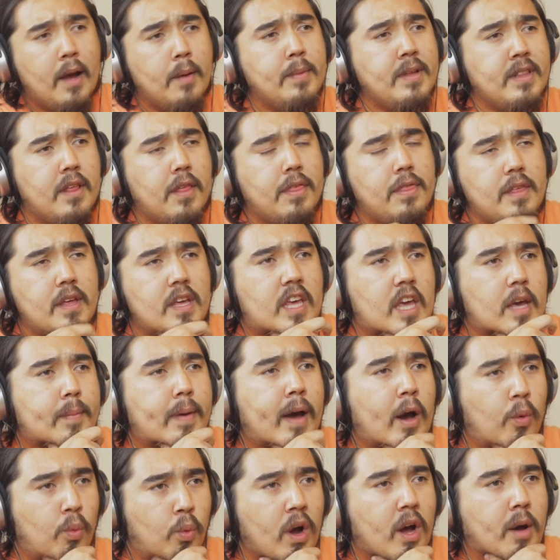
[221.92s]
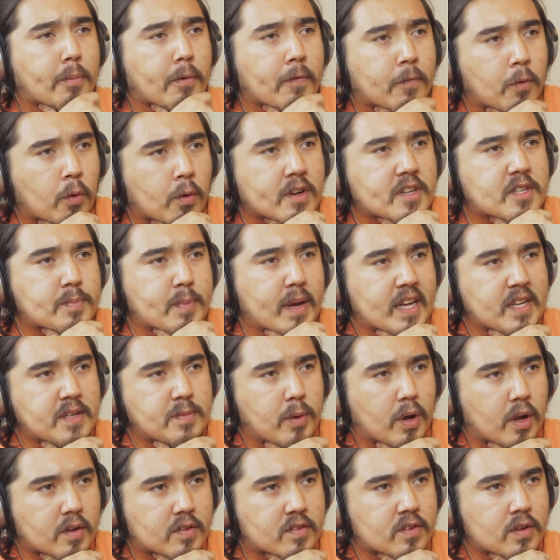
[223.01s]
I mean, The Thing came out well before
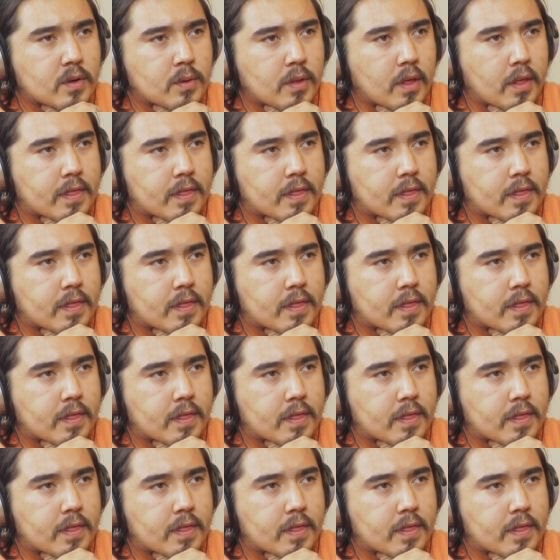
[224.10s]
Spaceballs too.